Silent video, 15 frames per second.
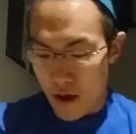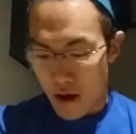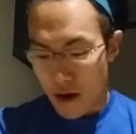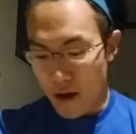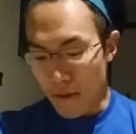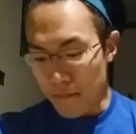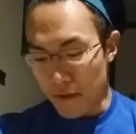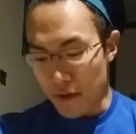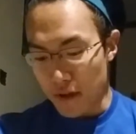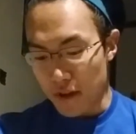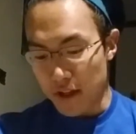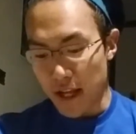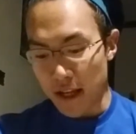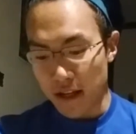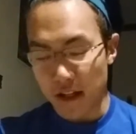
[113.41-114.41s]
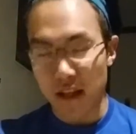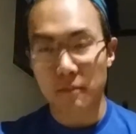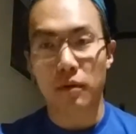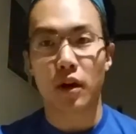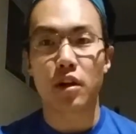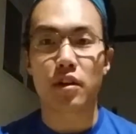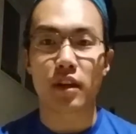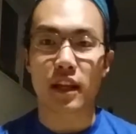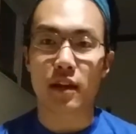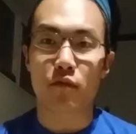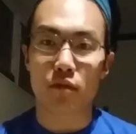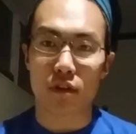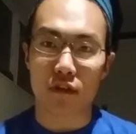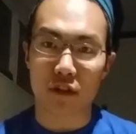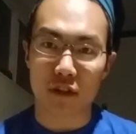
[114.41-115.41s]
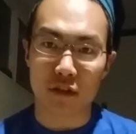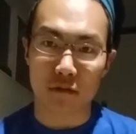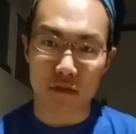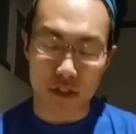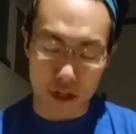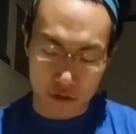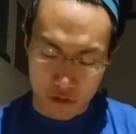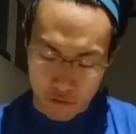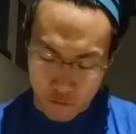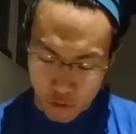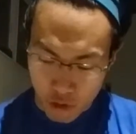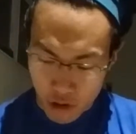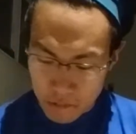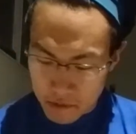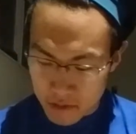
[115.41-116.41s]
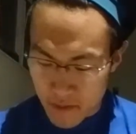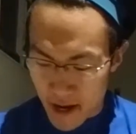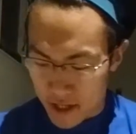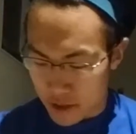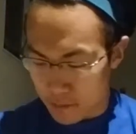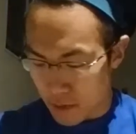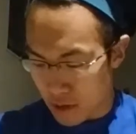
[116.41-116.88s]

The tendony part you can hit with is just a general forearm smash,